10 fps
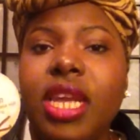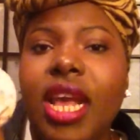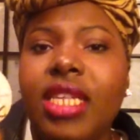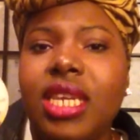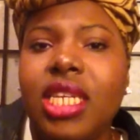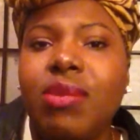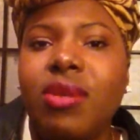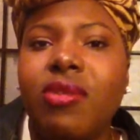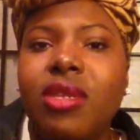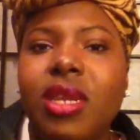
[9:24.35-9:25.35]
It has a nice bit
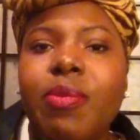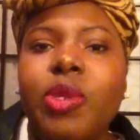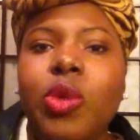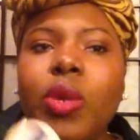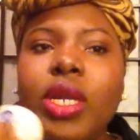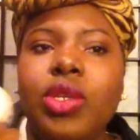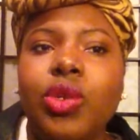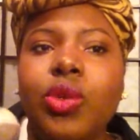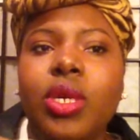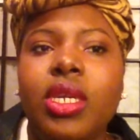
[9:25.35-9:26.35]
of slip. So what I
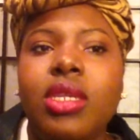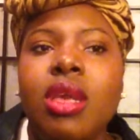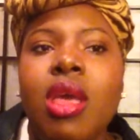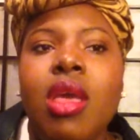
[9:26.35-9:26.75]
do is,